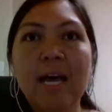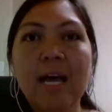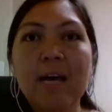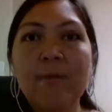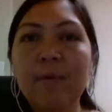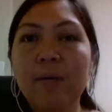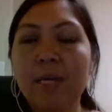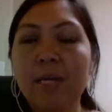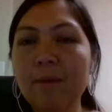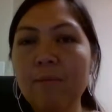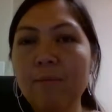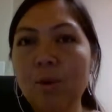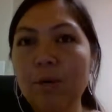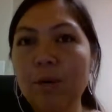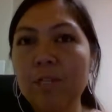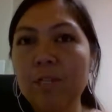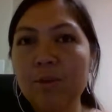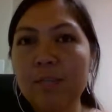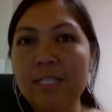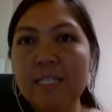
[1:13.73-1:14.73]
I became more
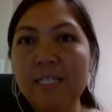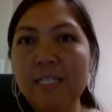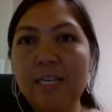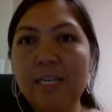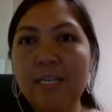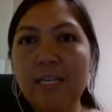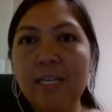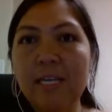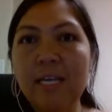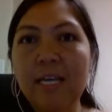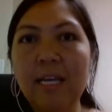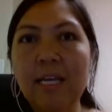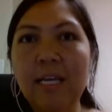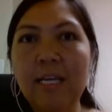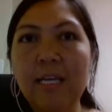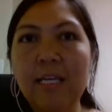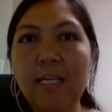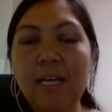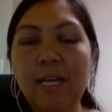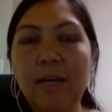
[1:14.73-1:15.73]
interested
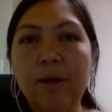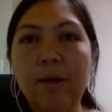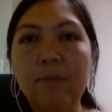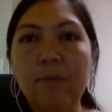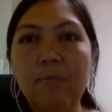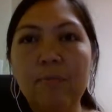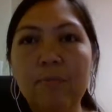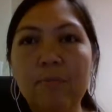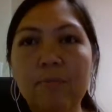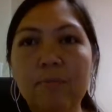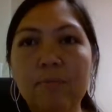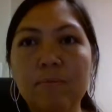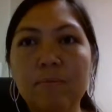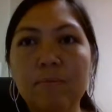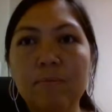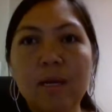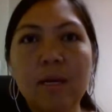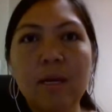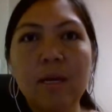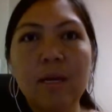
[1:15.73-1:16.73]
in
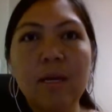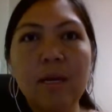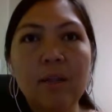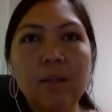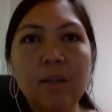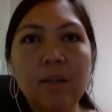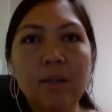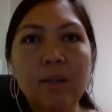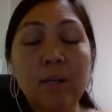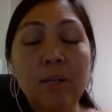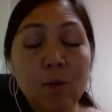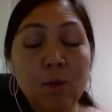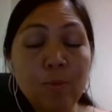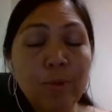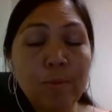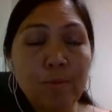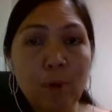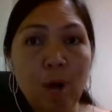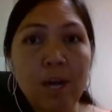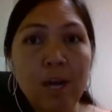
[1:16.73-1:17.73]
the
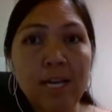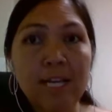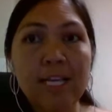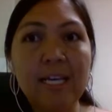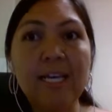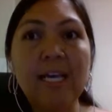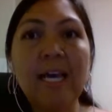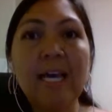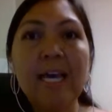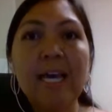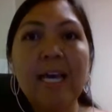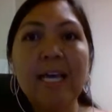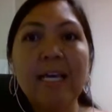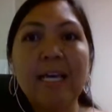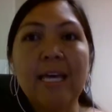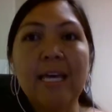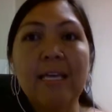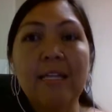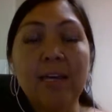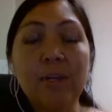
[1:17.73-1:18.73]
human body
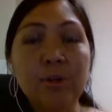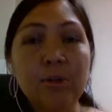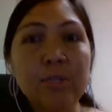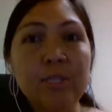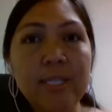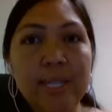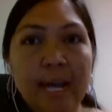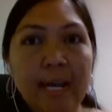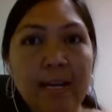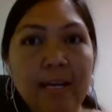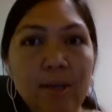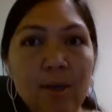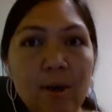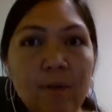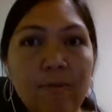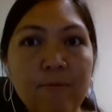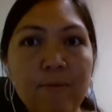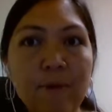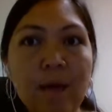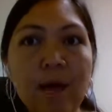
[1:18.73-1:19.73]
and the understanding
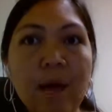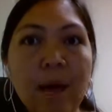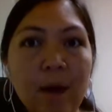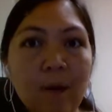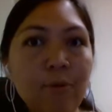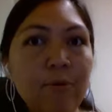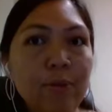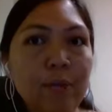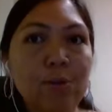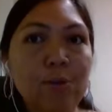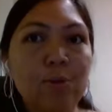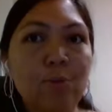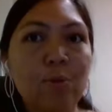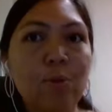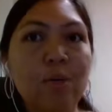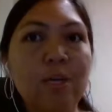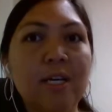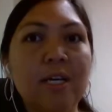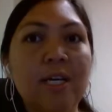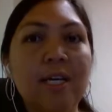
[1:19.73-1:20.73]
of how things
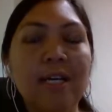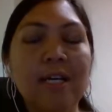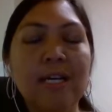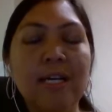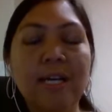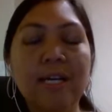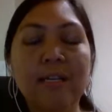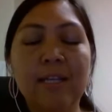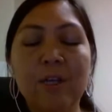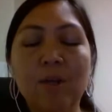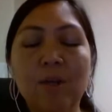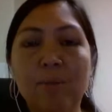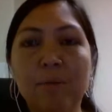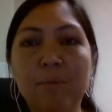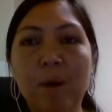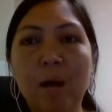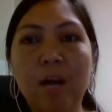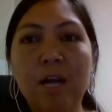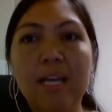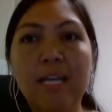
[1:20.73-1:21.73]
work in the
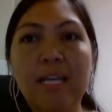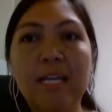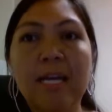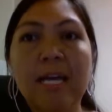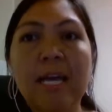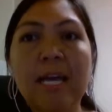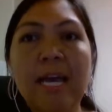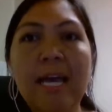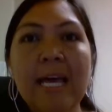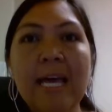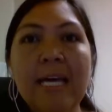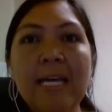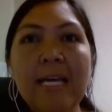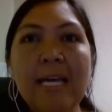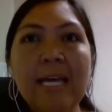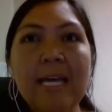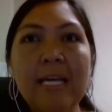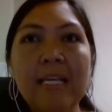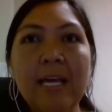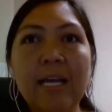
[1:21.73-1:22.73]
human body.
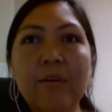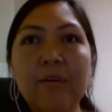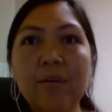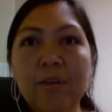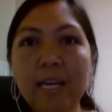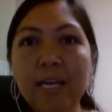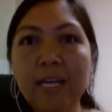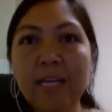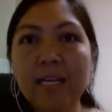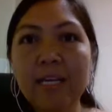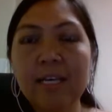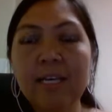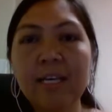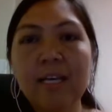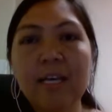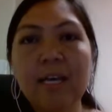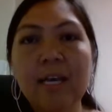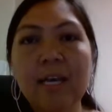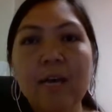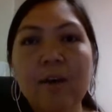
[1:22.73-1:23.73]
And I think
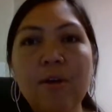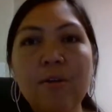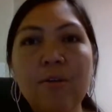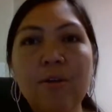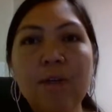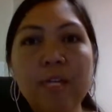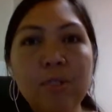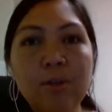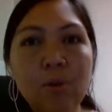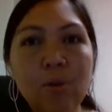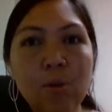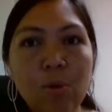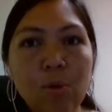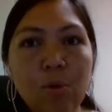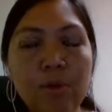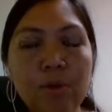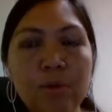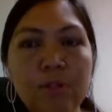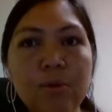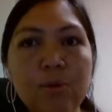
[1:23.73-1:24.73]
this
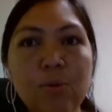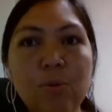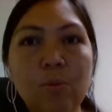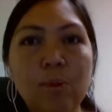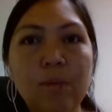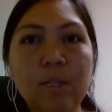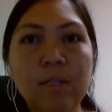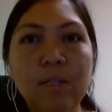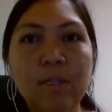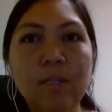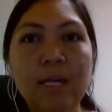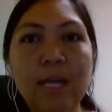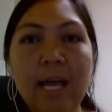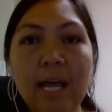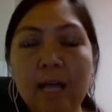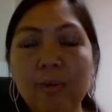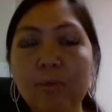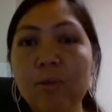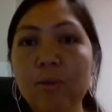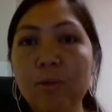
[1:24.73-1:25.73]
course will
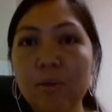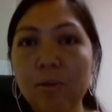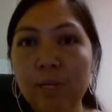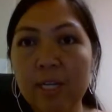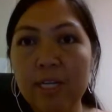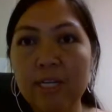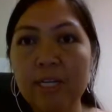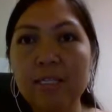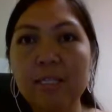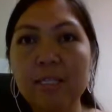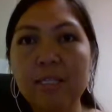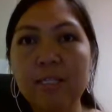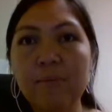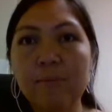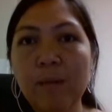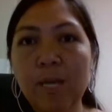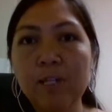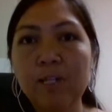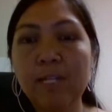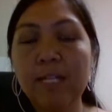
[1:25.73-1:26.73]
help students,
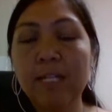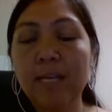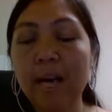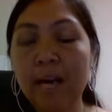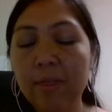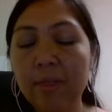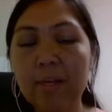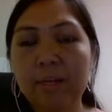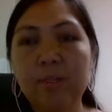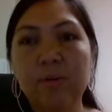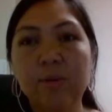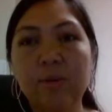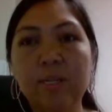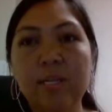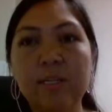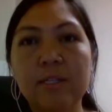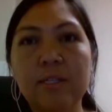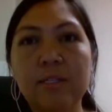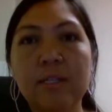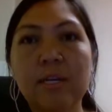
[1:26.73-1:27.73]
especially Catholic
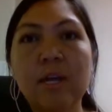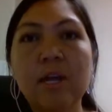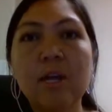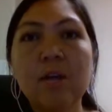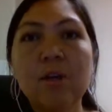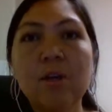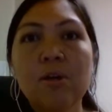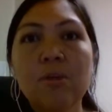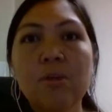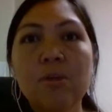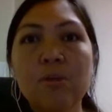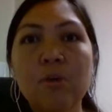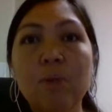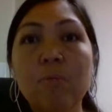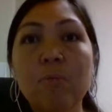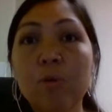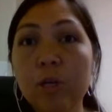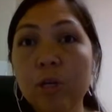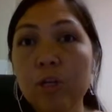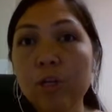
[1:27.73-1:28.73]
students, to
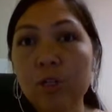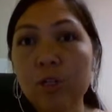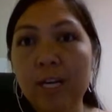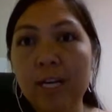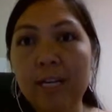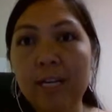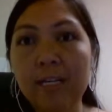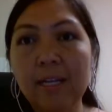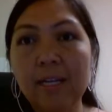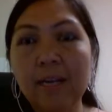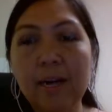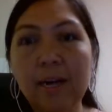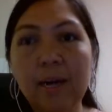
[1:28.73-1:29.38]
appreciate